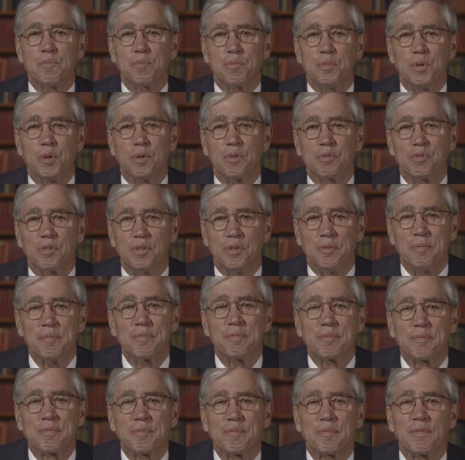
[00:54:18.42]
Beautiful.
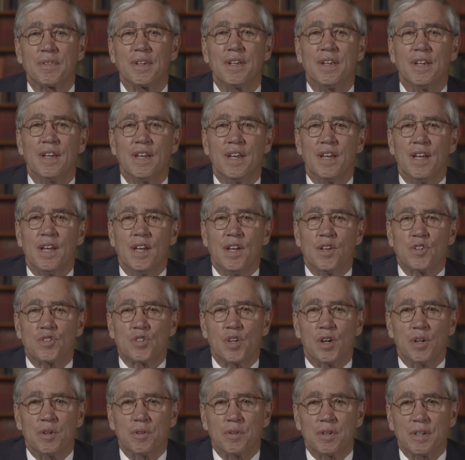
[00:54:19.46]

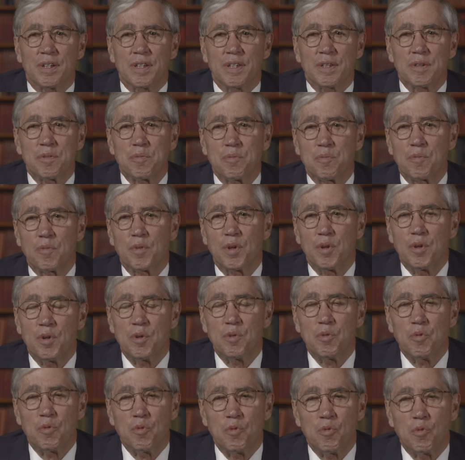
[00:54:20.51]
So
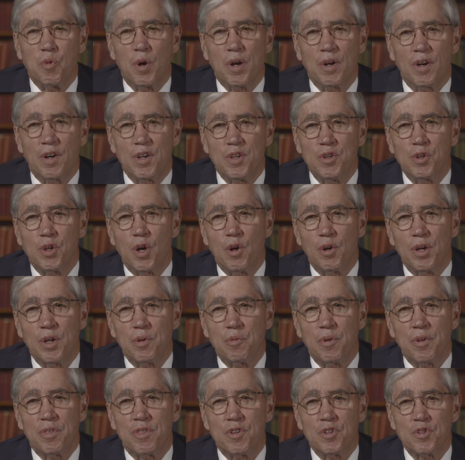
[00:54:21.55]
where are you going
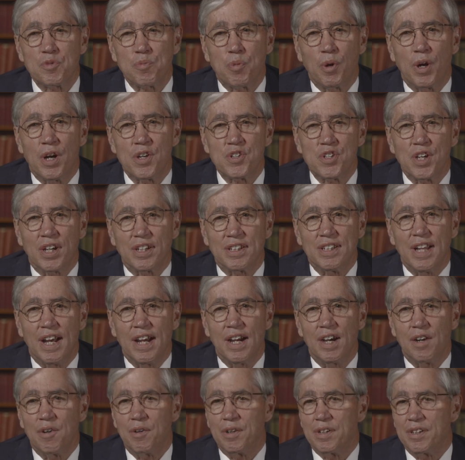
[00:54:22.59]
with this project
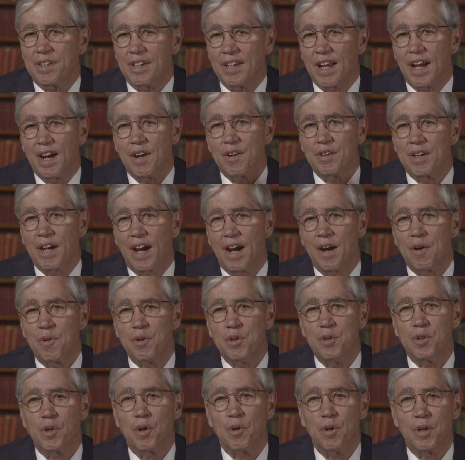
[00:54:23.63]
now, and how, how are
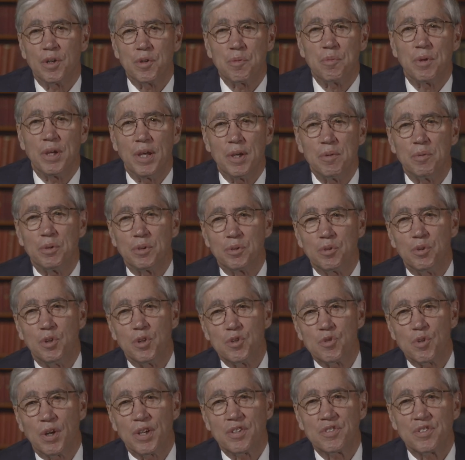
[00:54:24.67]
you going to be able to
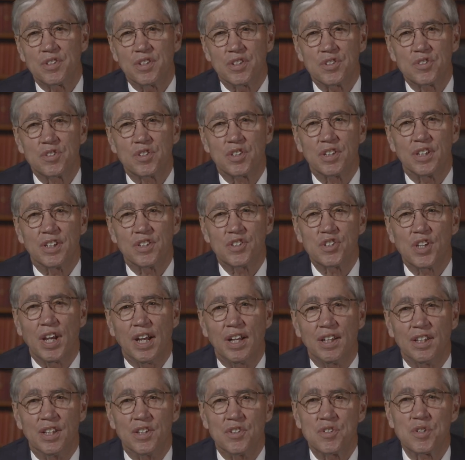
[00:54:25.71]
address this uh,
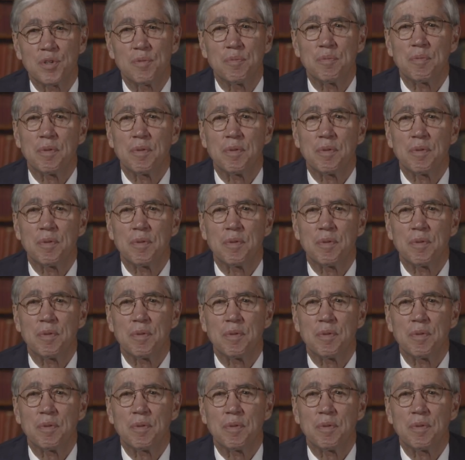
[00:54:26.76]
challenge?